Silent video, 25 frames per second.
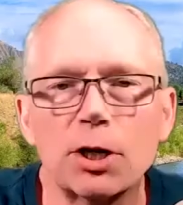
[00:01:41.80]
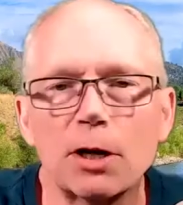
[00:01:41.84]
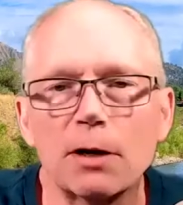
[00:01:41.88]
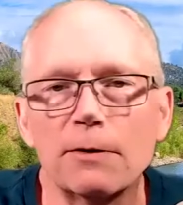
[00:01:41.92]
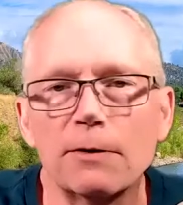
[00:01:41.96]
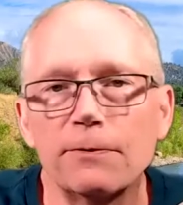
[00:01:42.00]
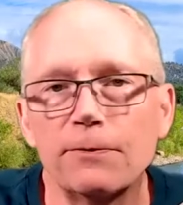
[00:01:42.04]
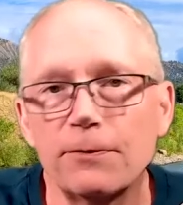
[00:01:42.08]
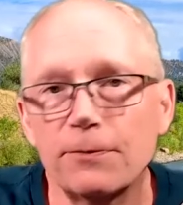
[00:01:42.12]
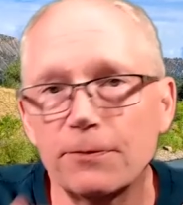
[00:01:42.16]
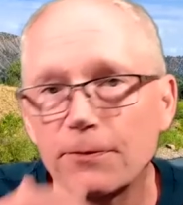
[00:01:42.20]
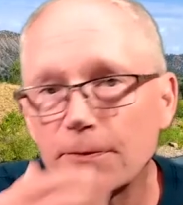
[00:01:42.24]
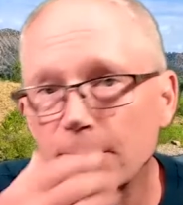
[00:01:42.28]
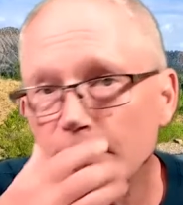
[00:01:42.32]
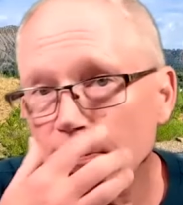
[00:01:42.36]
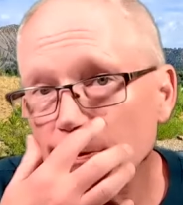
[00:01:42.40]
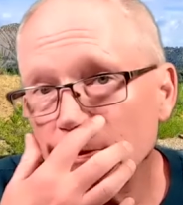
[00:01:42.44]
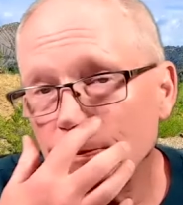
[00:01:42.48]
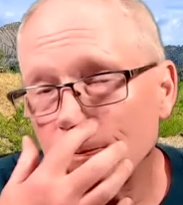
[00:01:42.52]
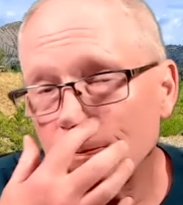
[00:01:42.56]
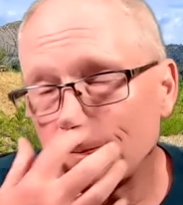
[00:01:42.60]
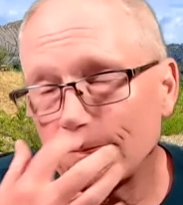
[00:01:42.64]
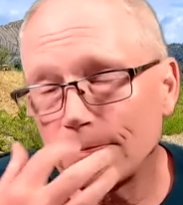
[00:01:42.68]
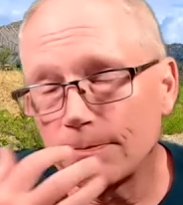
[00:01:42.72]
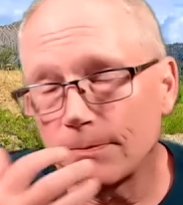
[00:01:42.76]
of,
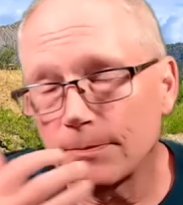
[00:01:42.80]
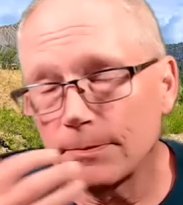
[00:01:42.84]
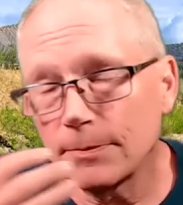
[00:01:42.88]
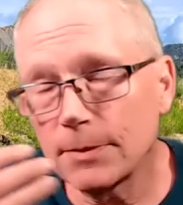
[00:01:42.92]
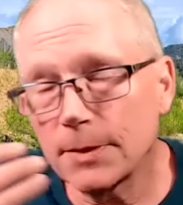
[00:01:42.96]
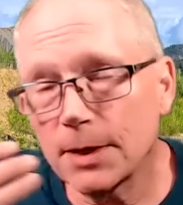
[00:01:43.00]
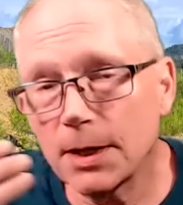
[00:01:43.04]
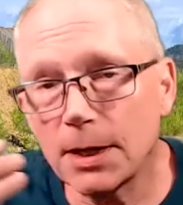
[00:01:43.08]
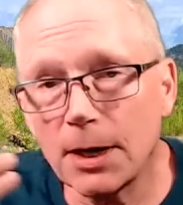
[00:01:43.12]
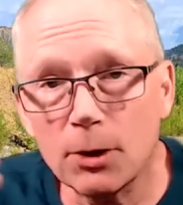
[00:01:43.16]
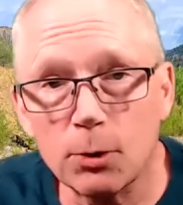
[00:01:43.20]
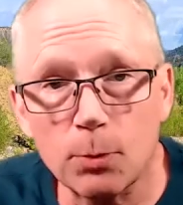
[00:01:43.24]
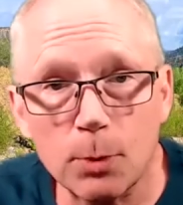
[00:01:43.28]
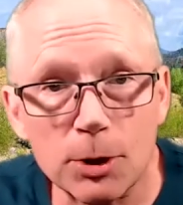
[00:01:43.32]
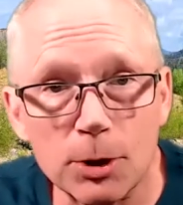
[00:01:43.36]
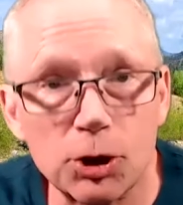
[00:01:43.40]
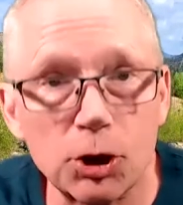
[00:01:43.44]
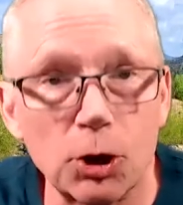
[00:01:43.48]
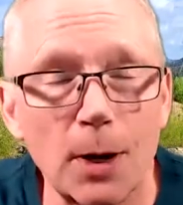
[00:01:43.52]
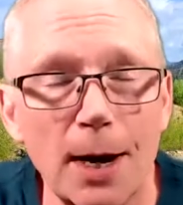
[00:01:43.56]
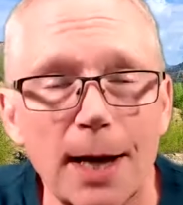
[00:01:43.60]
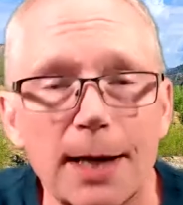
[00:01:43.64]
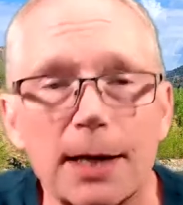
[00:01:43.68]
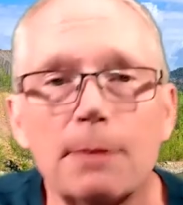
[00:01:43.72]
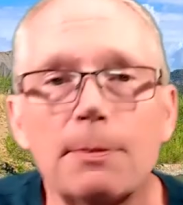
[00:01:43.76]
in other words,
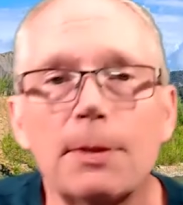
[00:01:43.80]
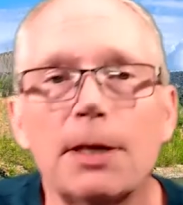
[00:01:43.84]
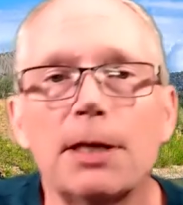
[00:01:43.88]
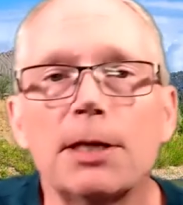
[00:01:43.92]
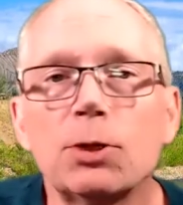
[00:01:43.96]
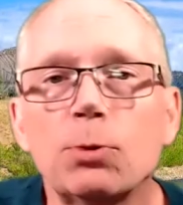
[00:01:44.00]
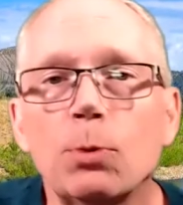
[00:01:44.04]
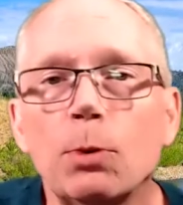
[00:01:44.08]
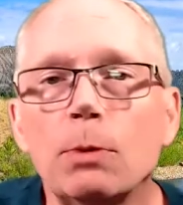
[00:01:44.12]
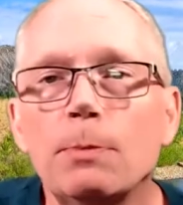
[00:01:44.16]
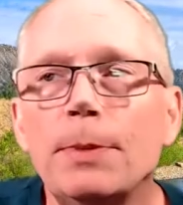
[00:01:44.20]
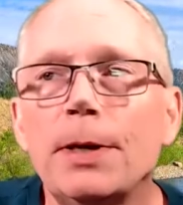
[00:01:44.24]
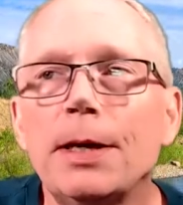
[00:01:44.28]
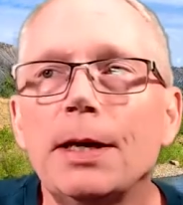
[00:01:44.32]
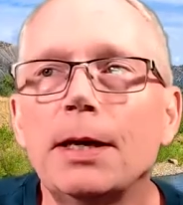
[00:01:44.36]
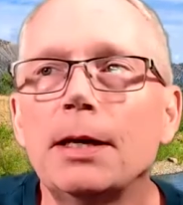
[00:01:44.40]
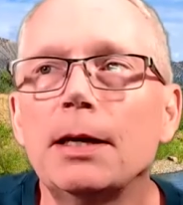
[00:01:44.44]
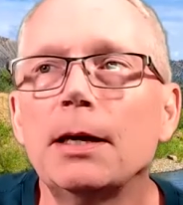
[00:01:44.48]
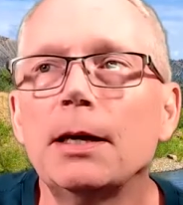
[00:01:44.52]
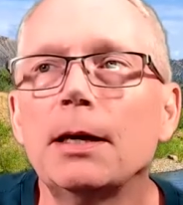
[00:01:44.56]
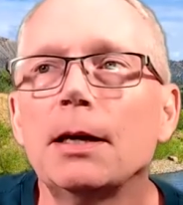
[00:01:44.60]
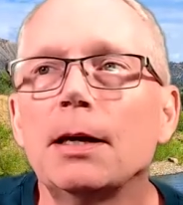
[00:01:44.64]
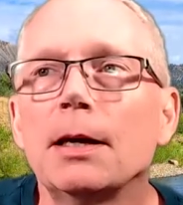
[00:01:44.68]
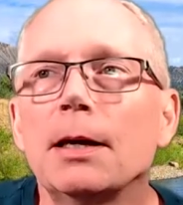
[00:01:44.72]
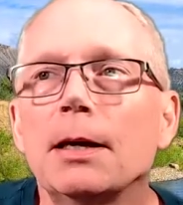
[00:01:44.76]
your enemies will
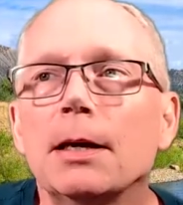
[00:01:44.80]
be